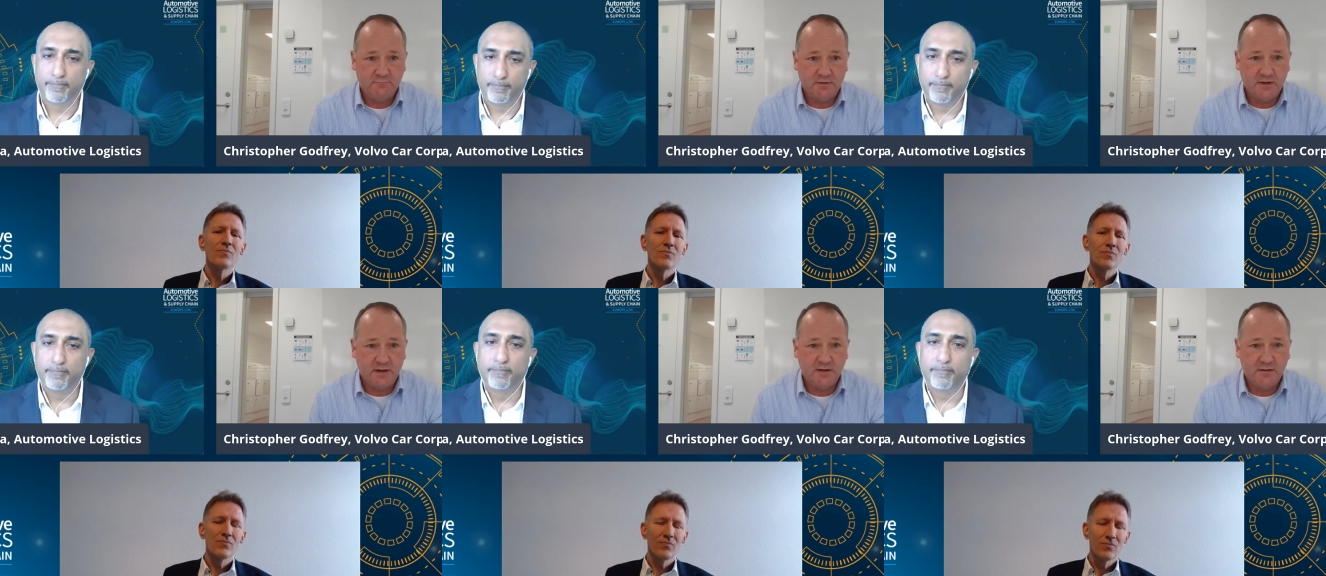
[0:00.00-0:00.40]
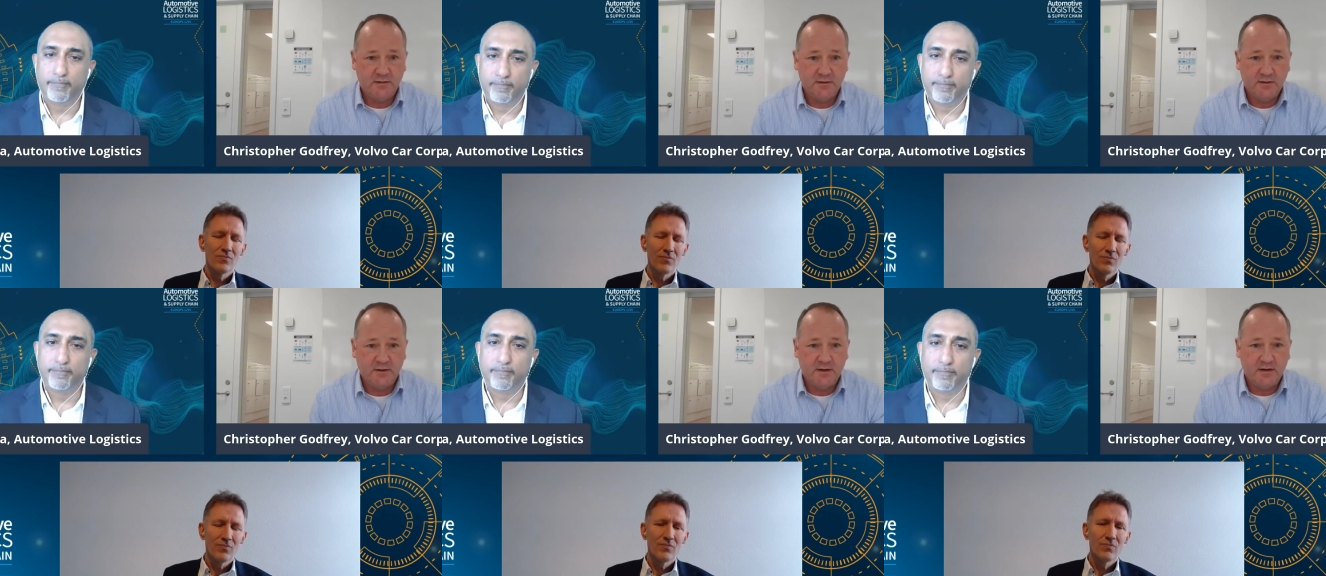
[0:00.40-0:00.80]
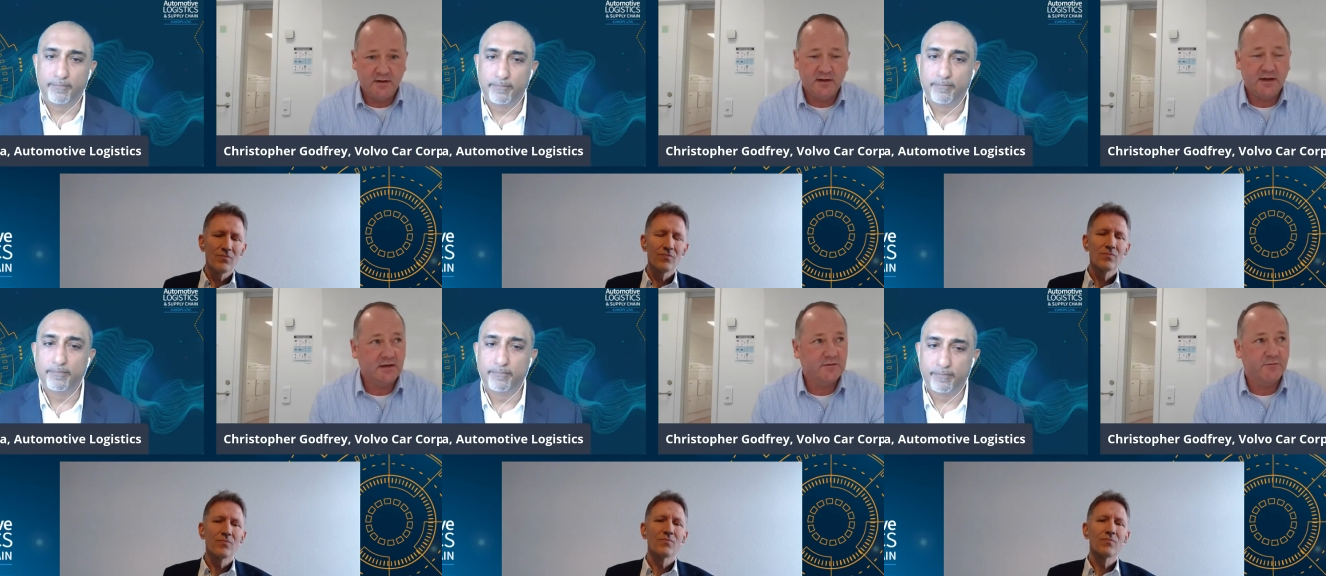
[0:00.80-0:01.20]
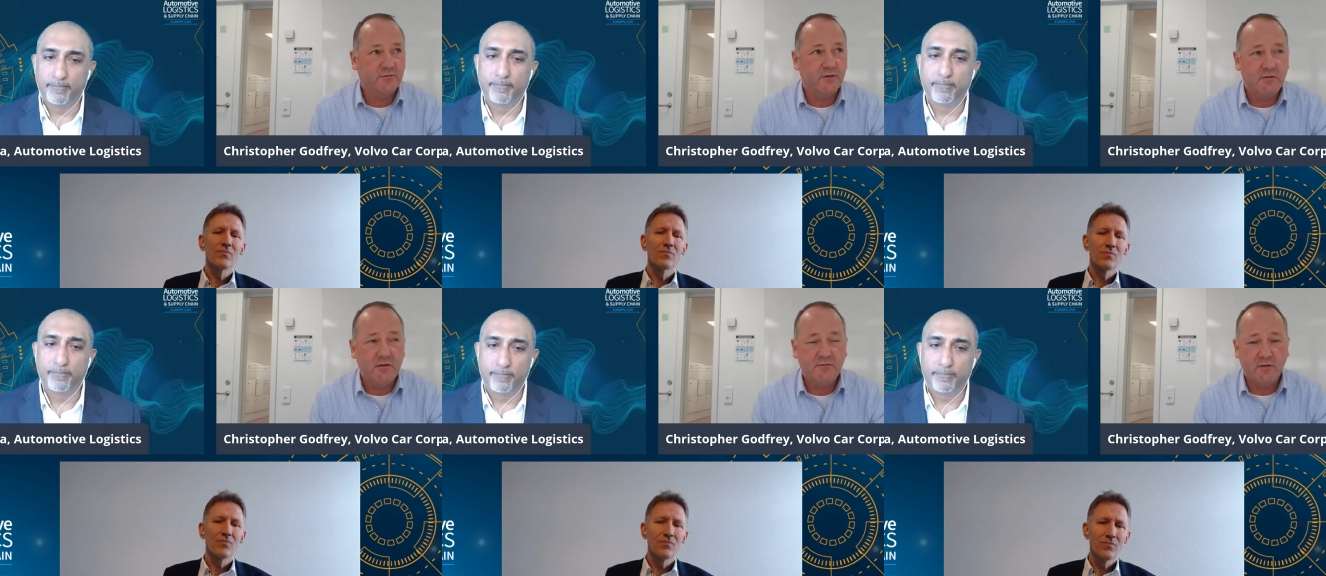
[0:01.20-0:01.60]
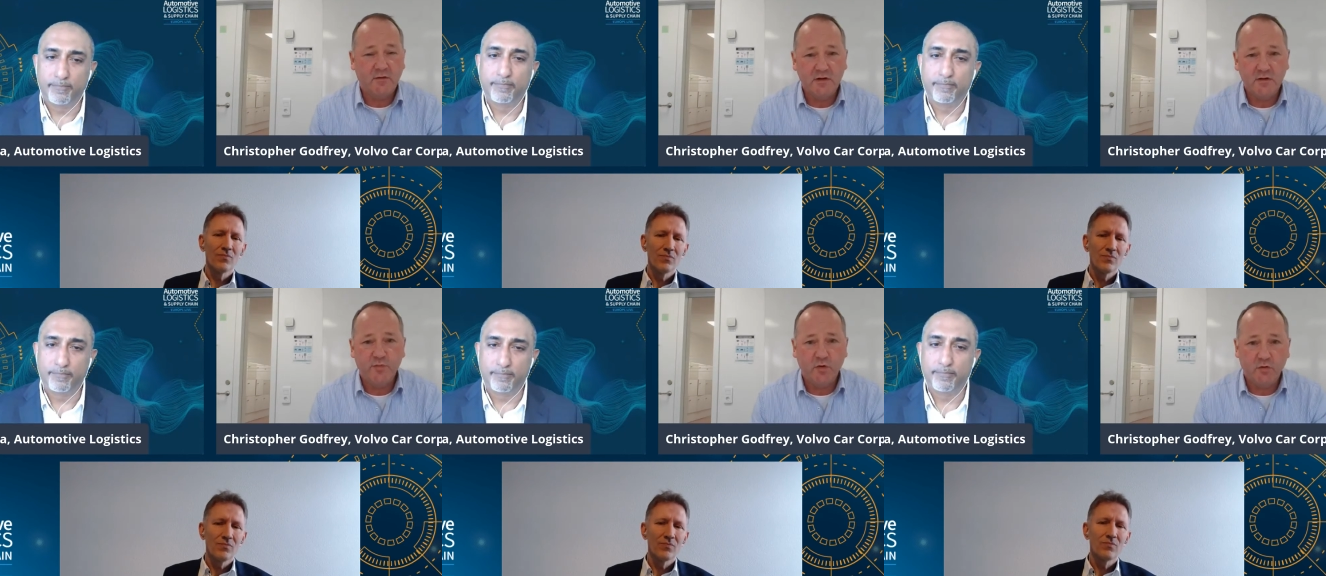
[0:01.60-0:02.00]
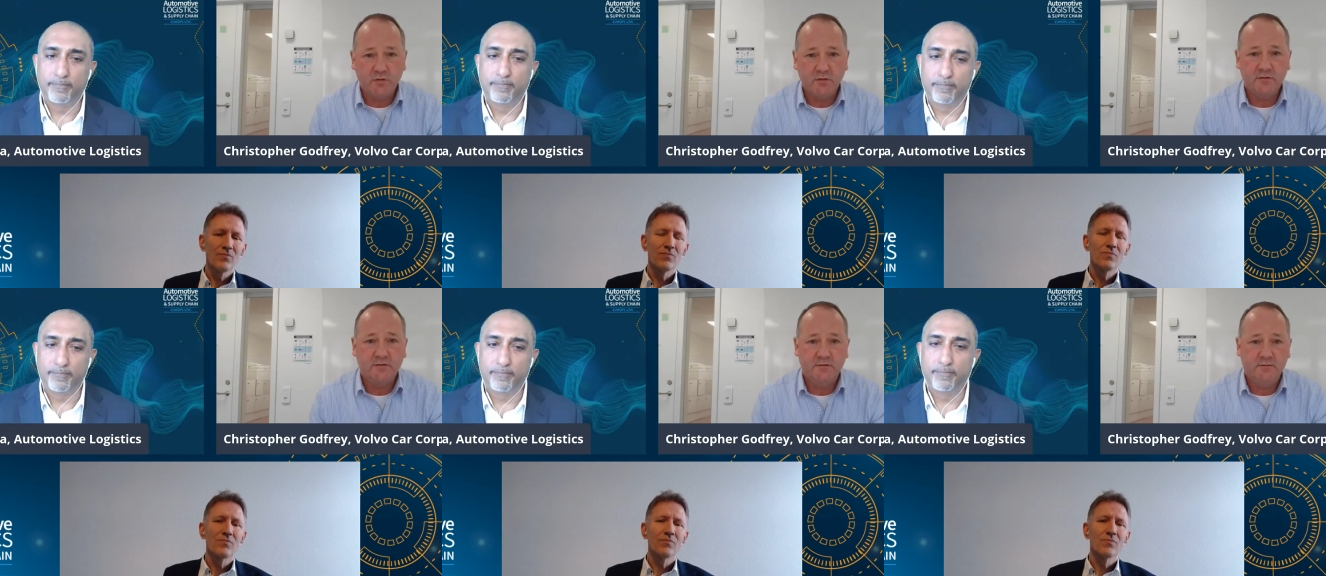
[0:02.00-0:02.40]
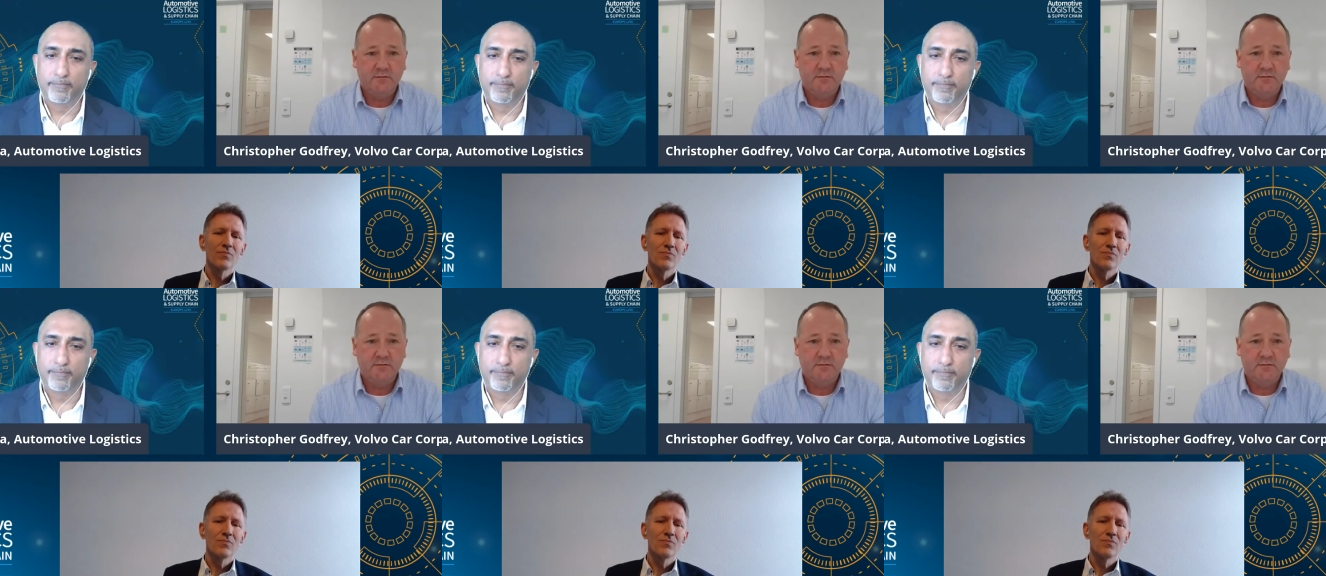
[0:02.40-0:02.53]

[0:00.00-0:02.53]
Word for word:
Speaker 1: Yeah, hmm. I think that's very, very important.